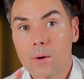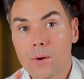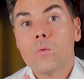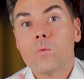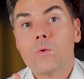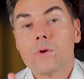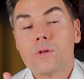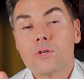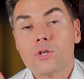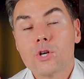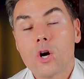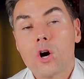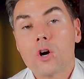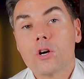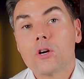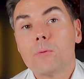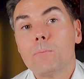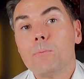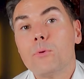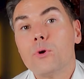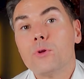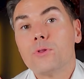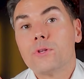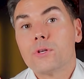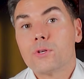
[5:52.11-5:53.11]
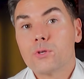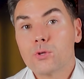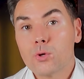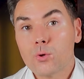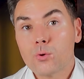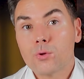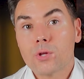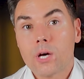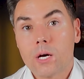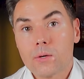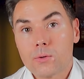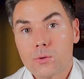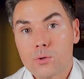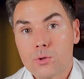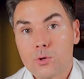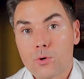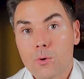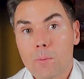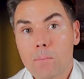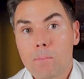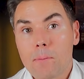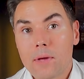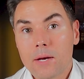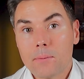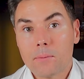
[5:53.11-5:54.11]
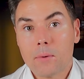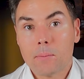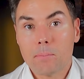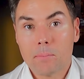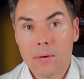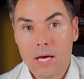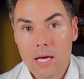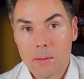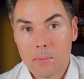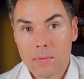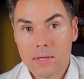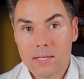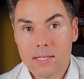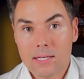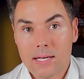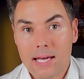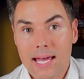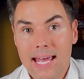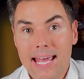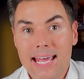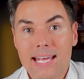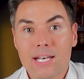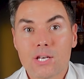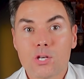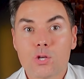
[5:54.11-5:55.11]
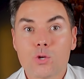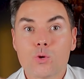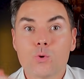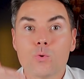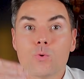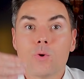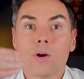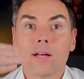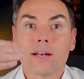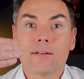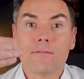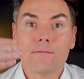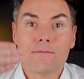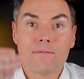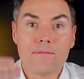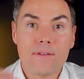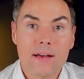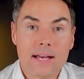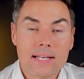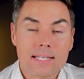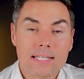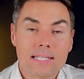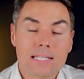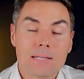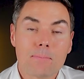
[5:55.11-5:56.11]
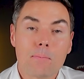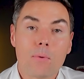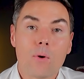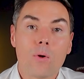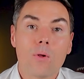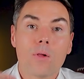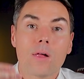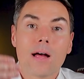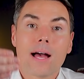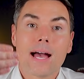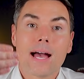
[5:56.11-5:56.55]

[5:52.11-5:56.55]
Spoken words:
where John could put the €2,000 minimum payment into an investable